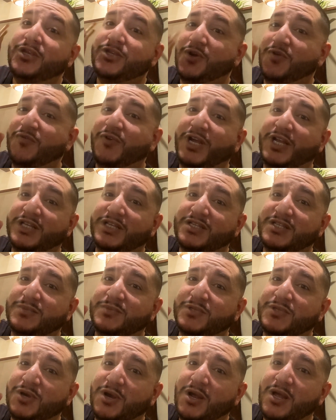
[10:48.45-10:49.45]
Don't forget to
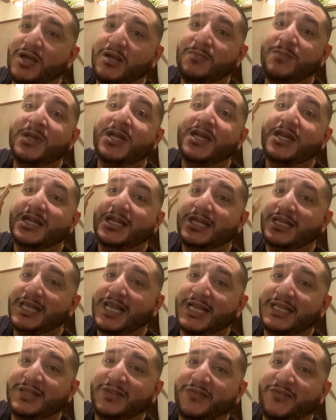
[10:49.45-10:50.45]
subscribe,
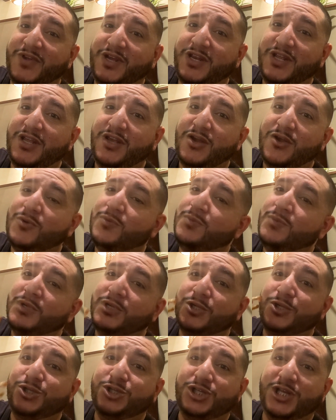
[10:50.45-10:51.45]
like the video,
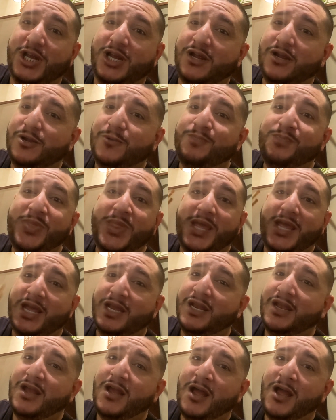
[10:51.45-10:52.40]
share, and